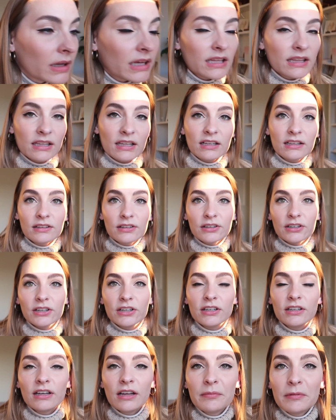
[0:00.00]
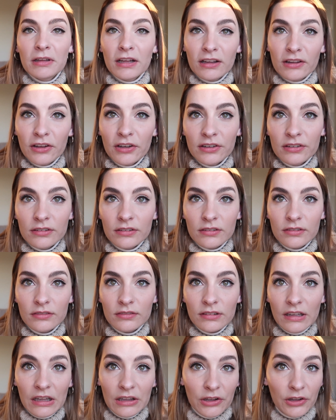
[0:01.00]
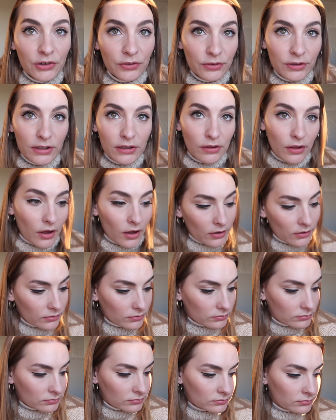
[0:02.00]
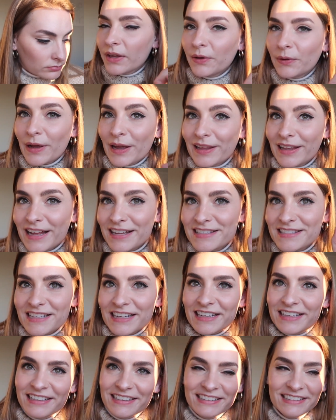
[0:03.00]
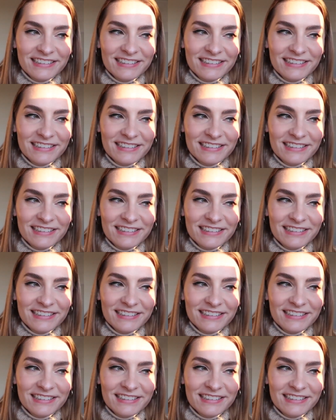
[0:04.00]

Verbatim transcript: But I think they're good. I mean, it looks, they look really long. Okay, last thing.